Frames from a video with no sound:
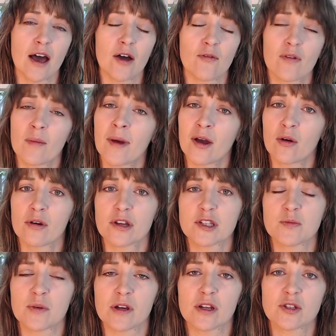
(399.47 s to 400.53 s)
from my own
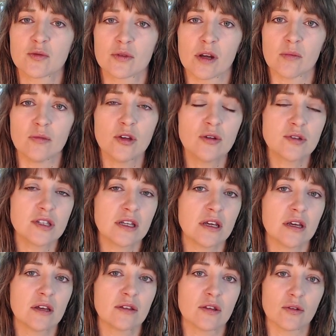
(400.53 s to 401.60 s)
experience, when I'm
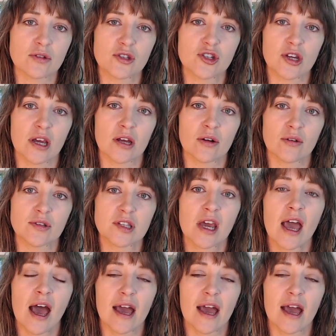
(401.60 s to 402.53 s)
using those channels,